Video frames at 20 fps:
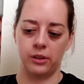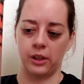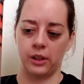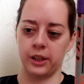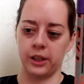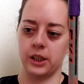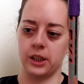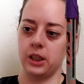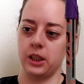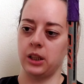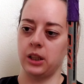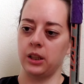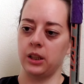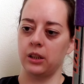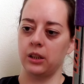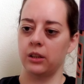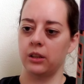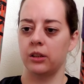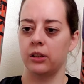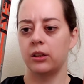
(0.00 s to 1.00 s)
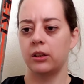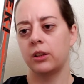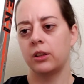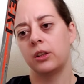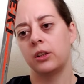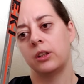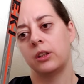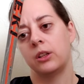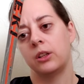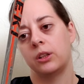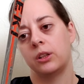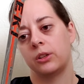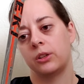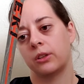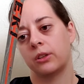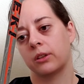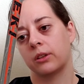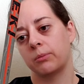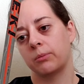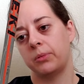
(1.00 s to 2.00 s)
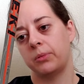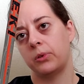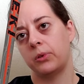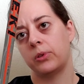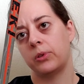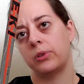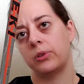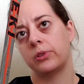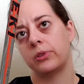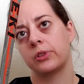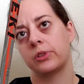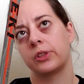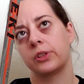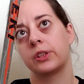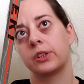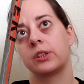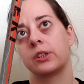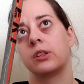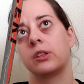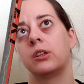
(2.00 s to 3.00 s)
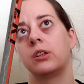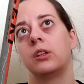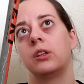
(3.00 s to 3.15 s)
Lucky trekking poles.